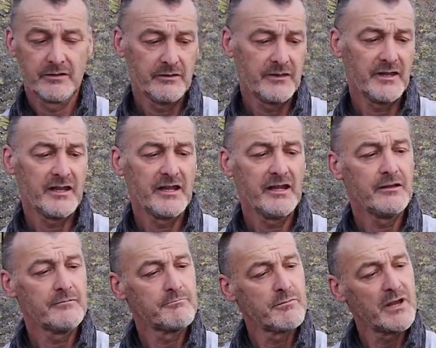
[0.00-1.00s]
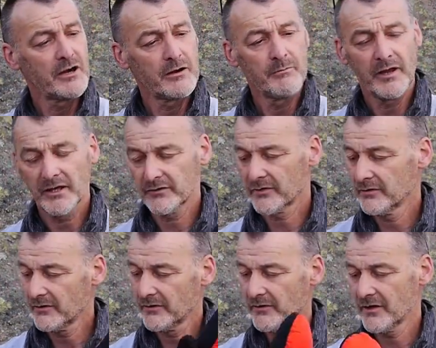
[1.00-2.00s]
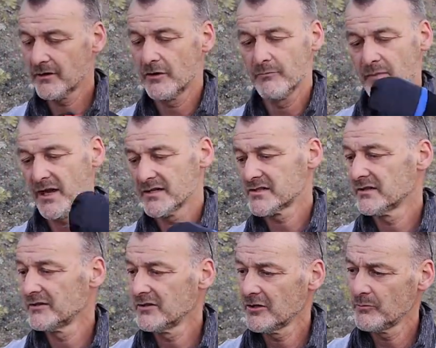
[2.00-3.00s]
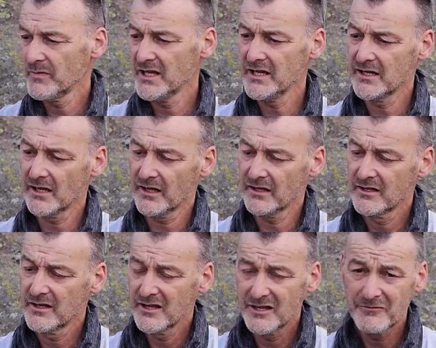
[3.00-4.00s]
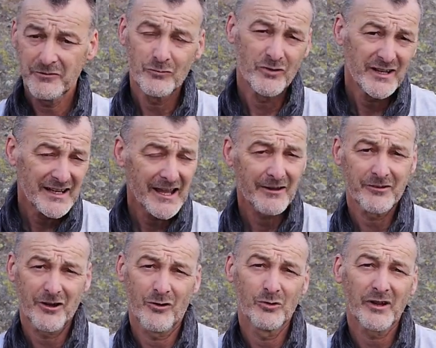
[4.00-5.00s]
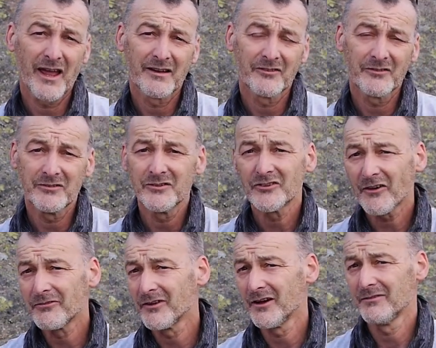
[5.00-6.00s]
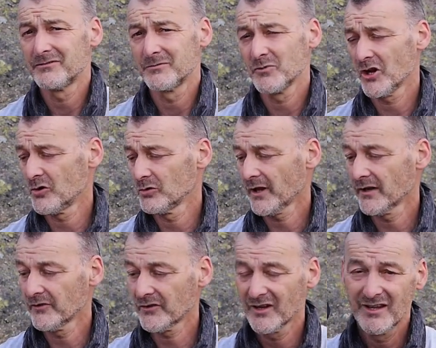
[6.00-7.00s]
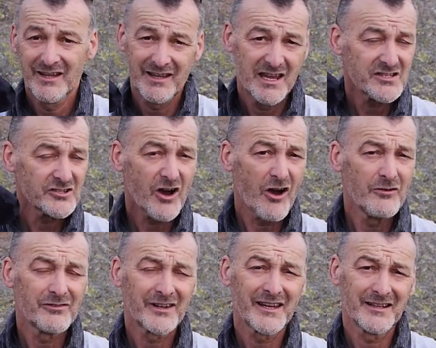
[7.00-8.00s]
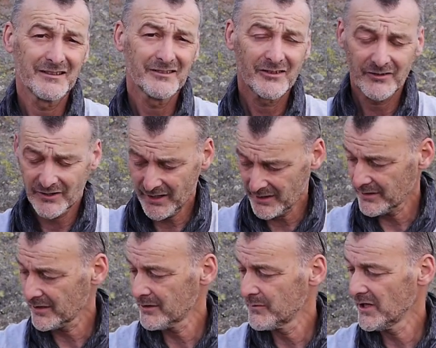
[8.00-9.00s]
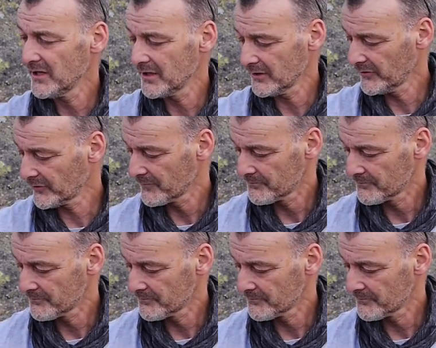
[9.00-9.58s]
the Mera mitt, the Xero mitt and the Amiga. If you really have cold hands, if you suffer from cold hands, it's not overkill to take the Amigas.